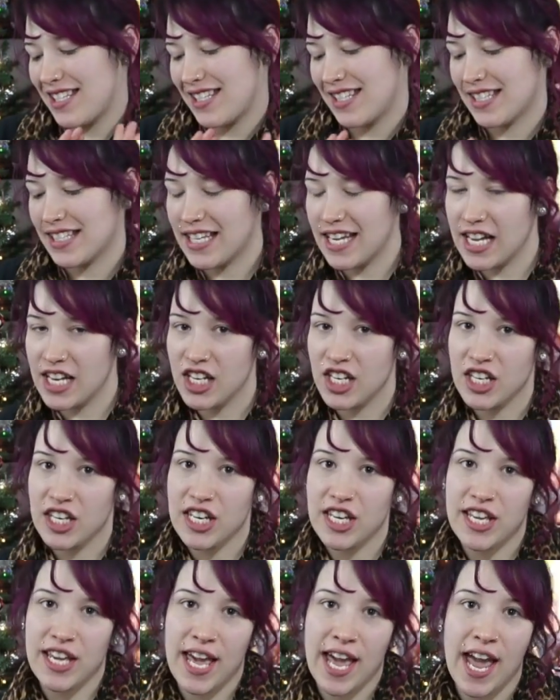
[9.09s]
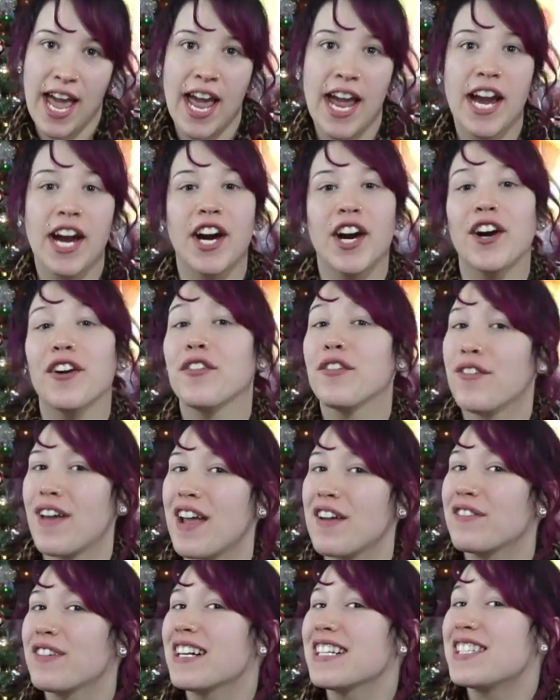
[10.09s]
skincare
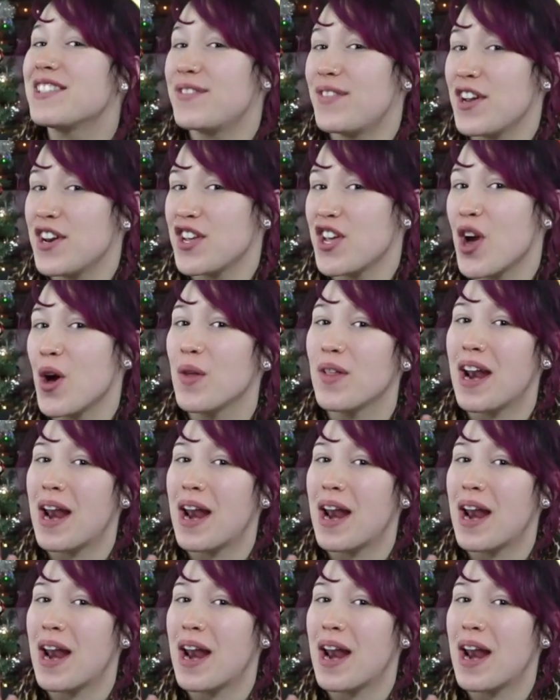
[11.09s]
favorites video